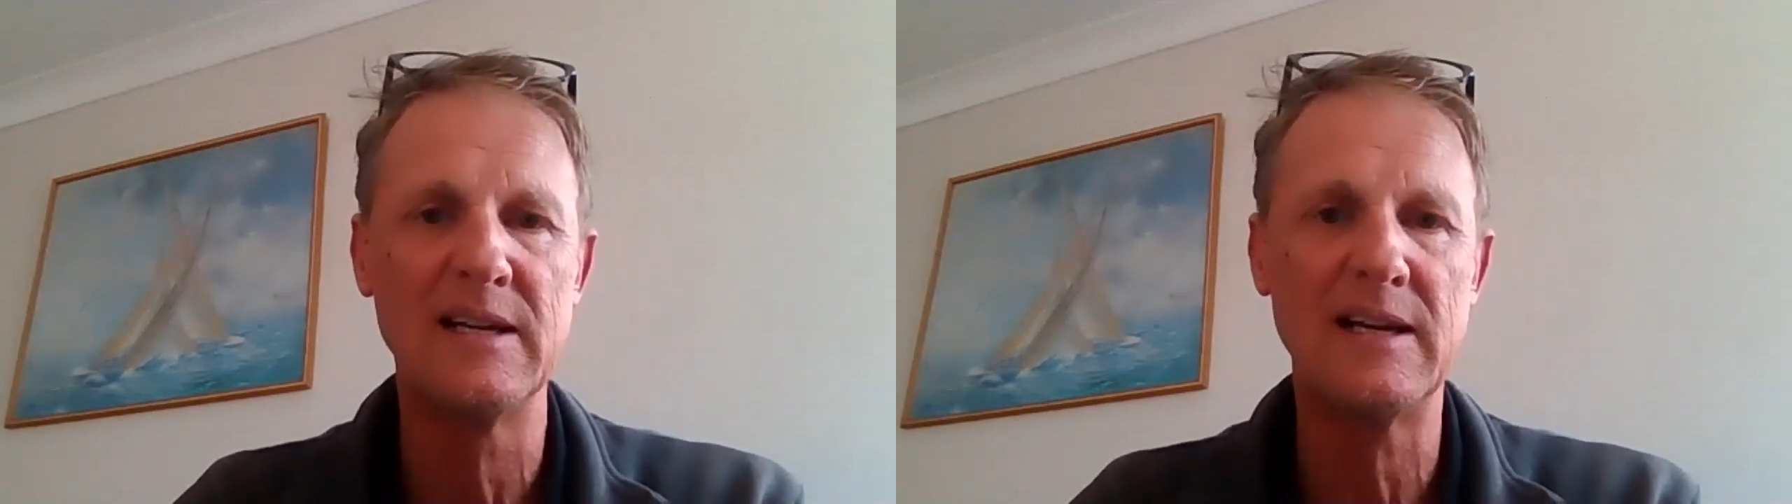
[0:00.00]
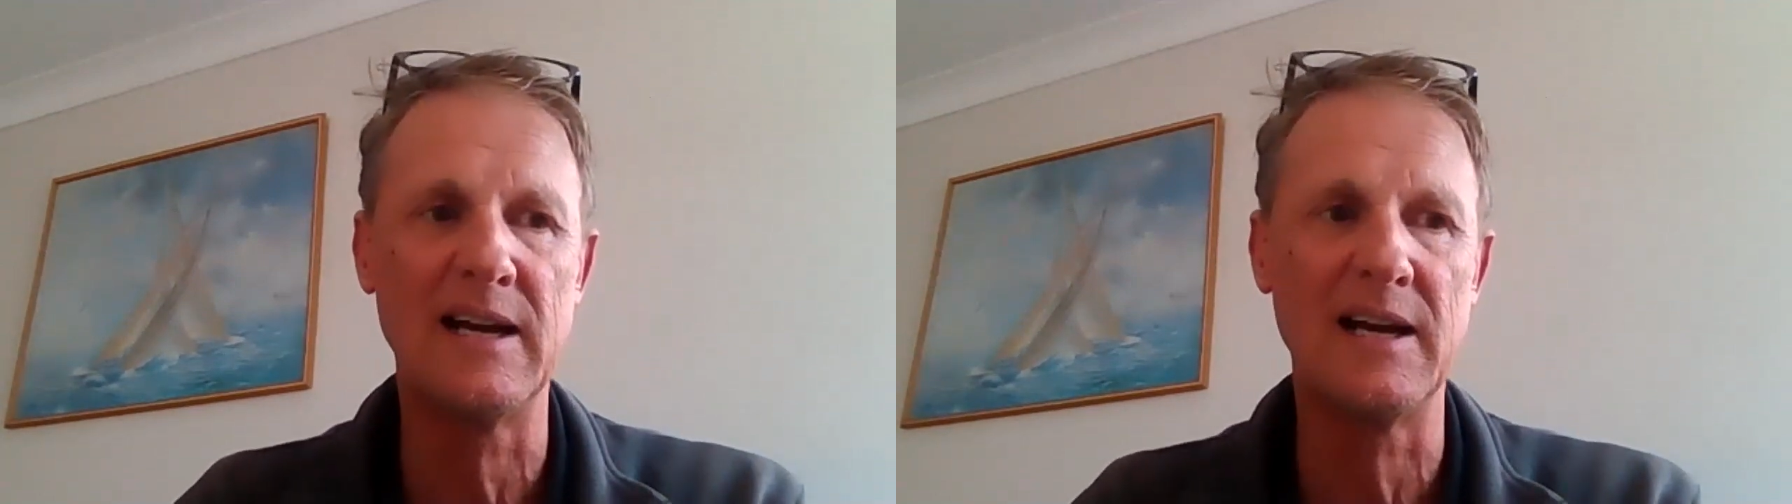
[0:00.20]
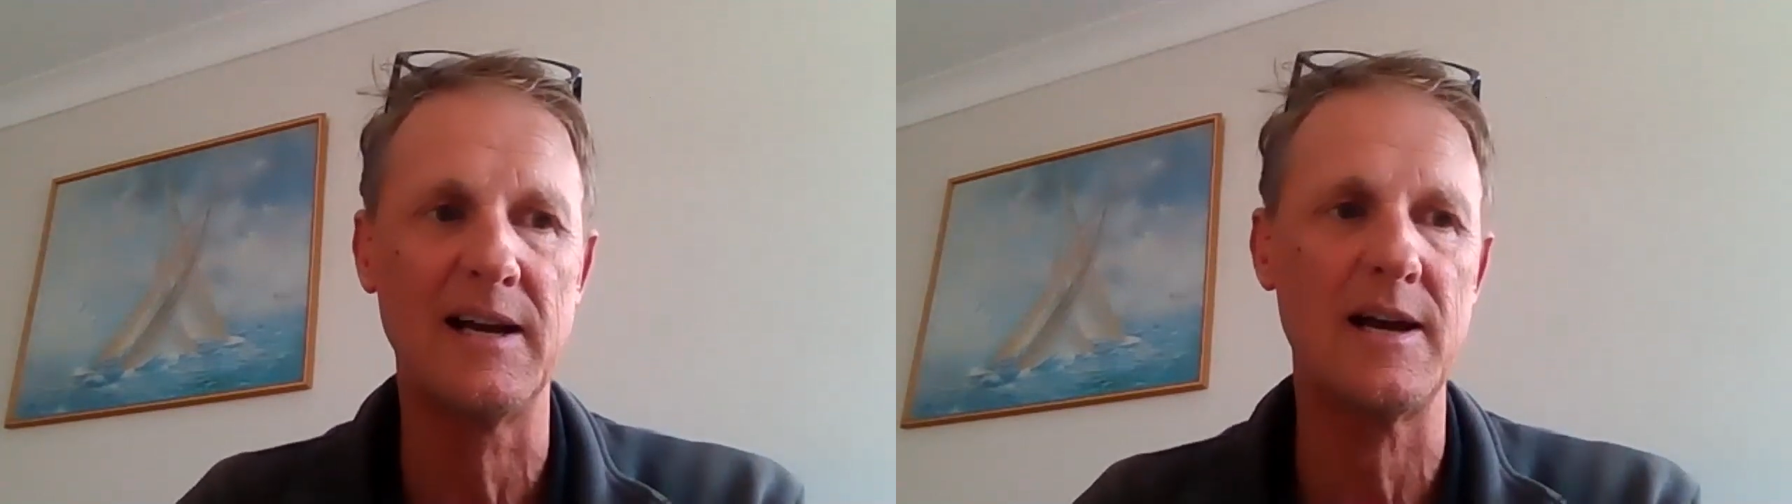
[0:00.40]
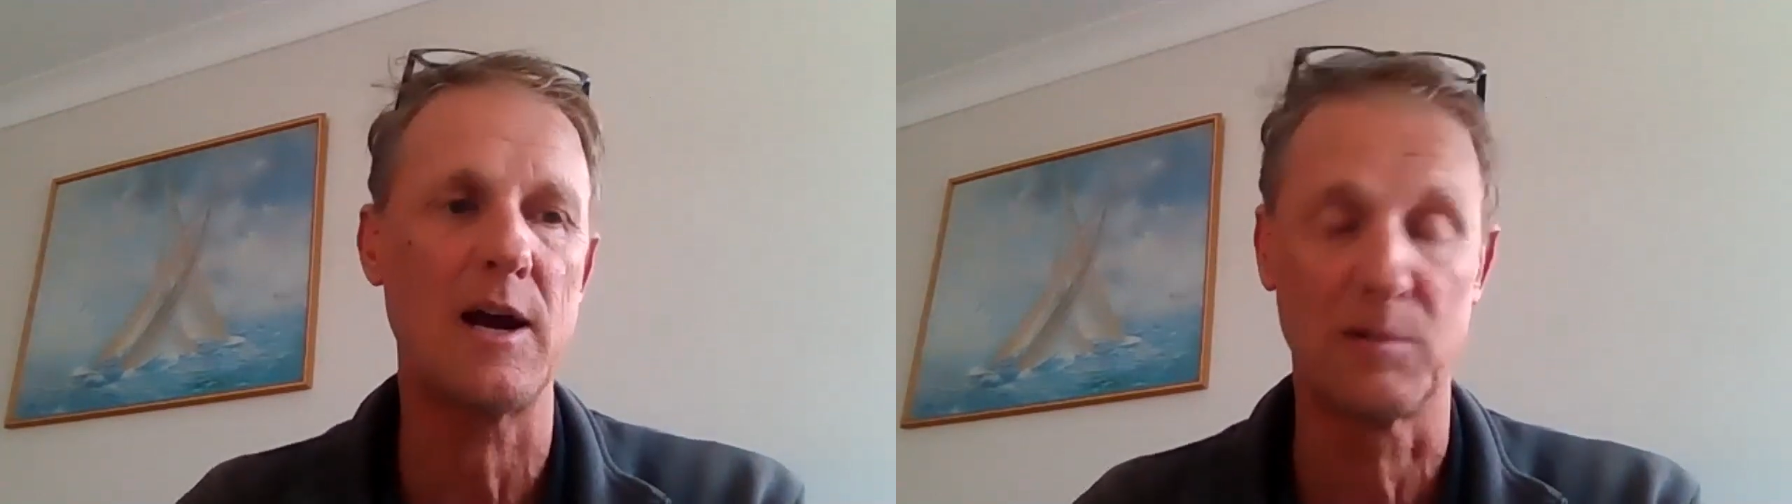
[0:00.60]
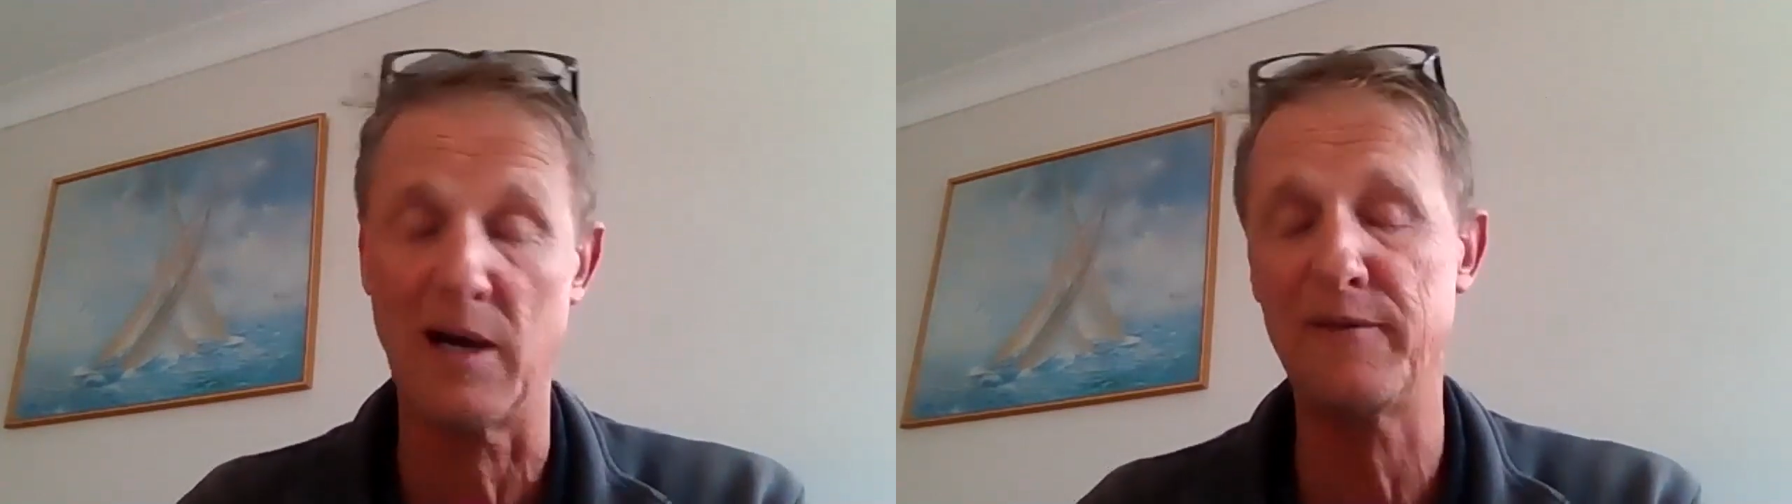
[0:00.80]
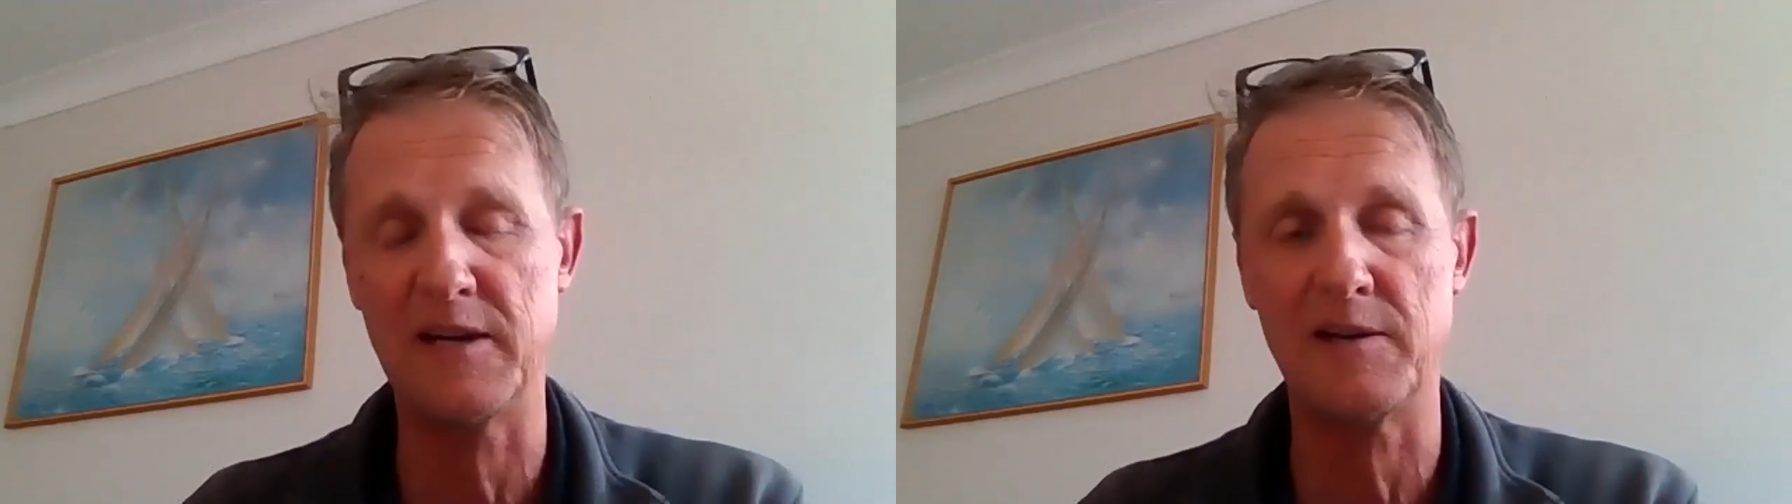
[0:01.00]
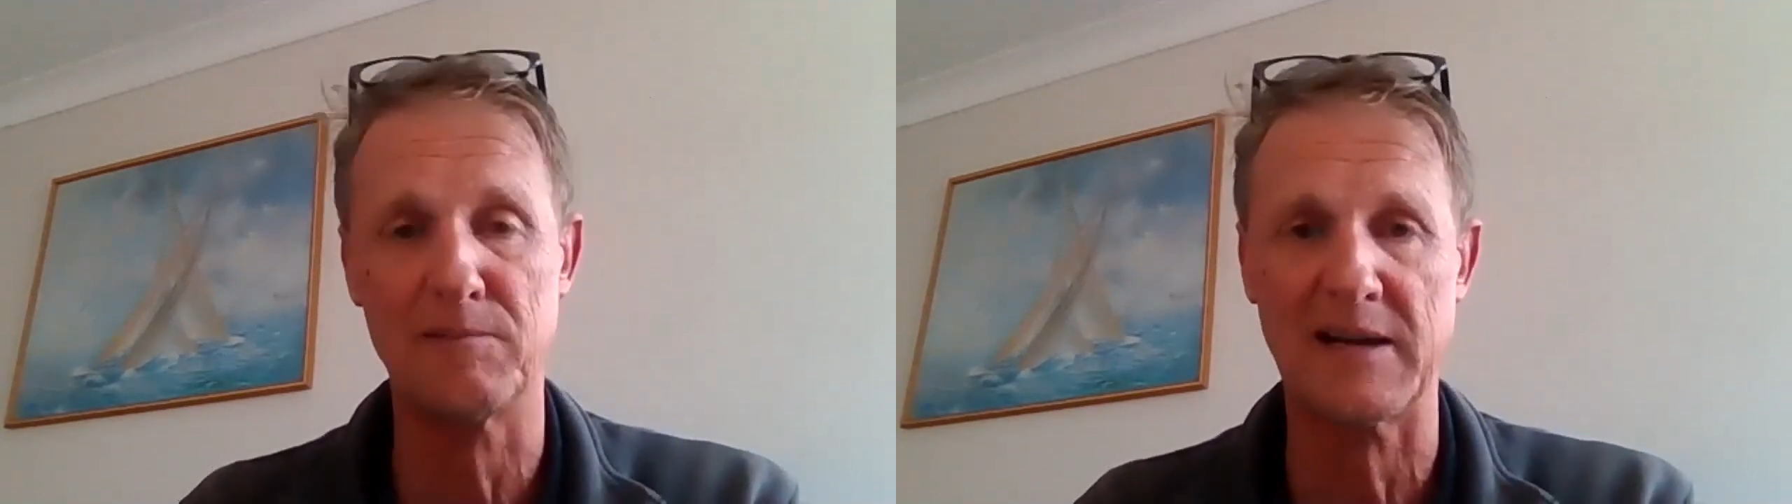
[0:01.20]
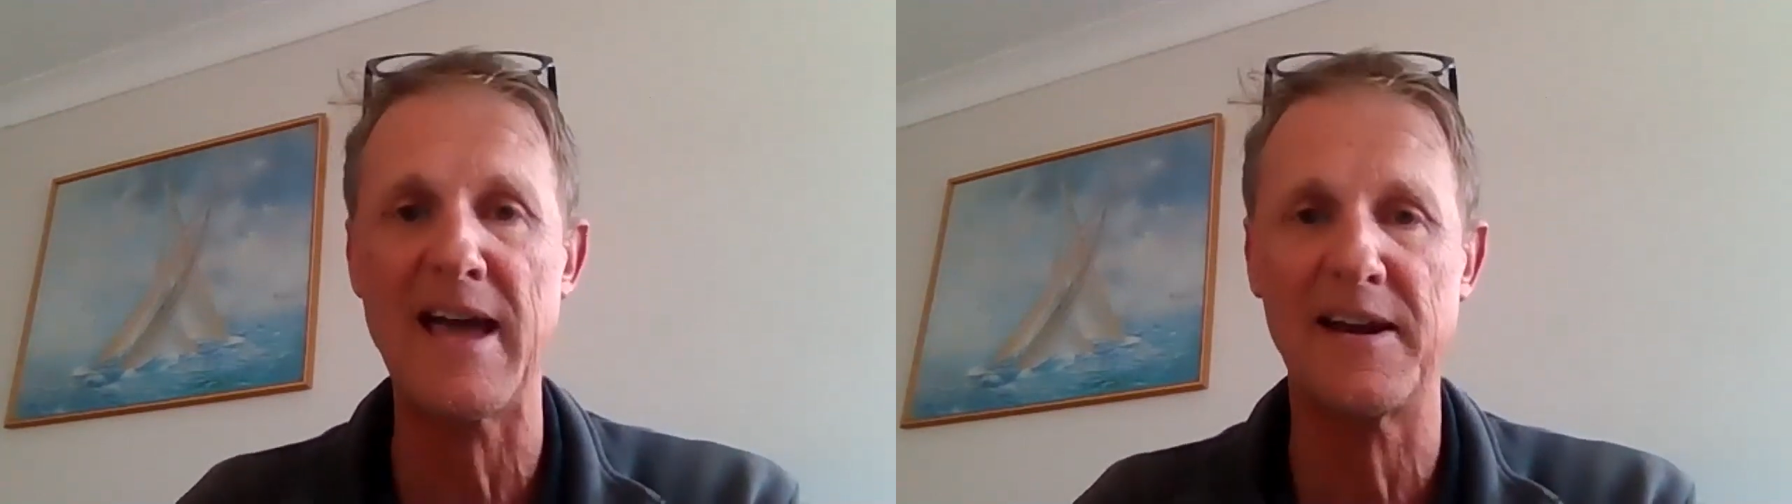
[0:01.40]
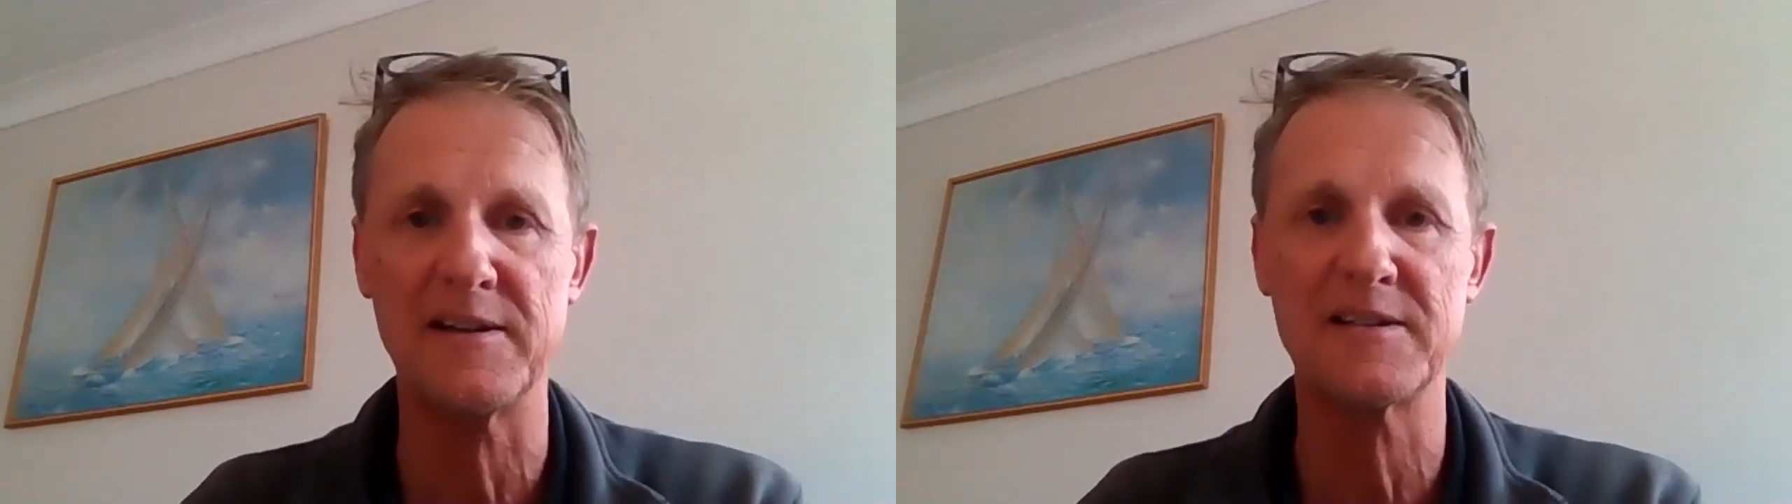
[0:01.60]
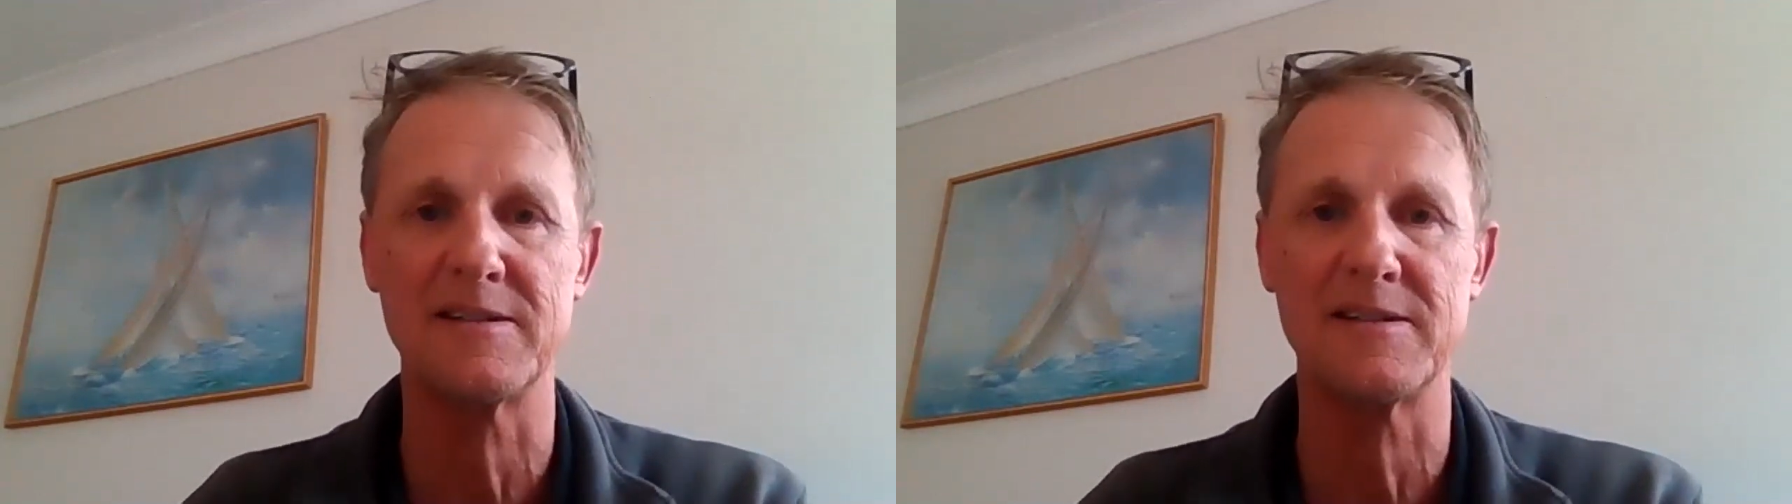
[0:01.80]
arriving at regattas